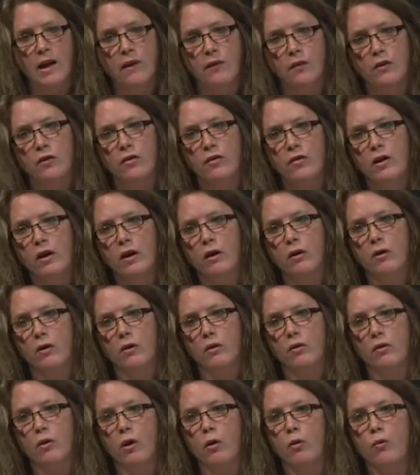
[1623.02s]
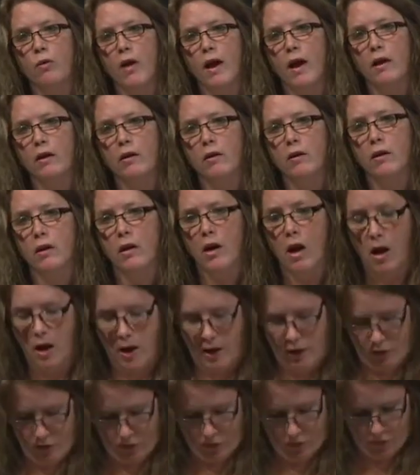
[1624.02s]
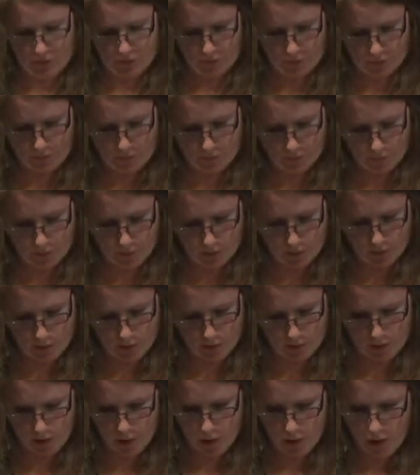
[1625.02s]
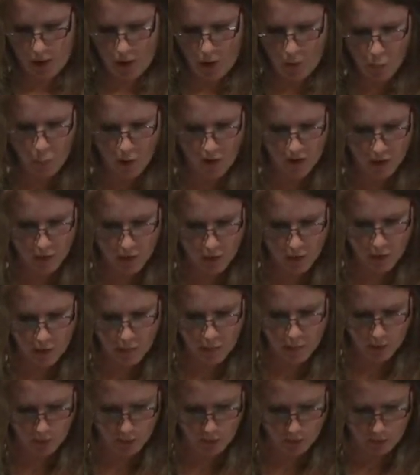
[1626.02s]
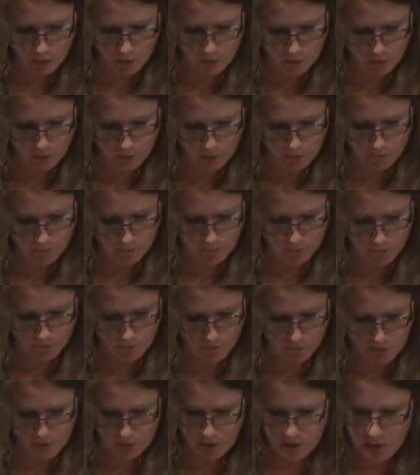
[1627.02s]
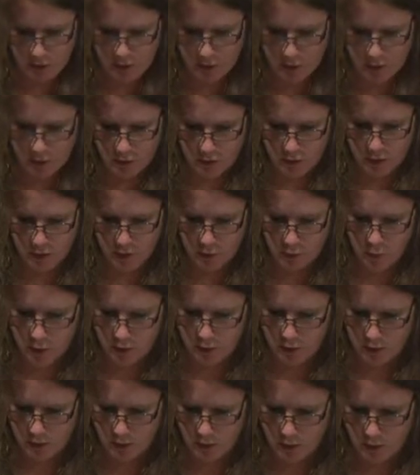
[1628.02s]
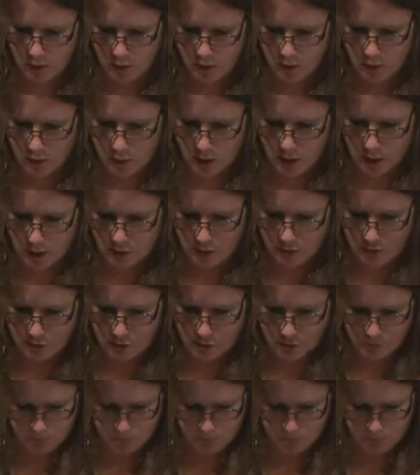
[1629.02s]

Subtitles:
the cedars, a red knife. Was it merely personal, this interest in one's own life?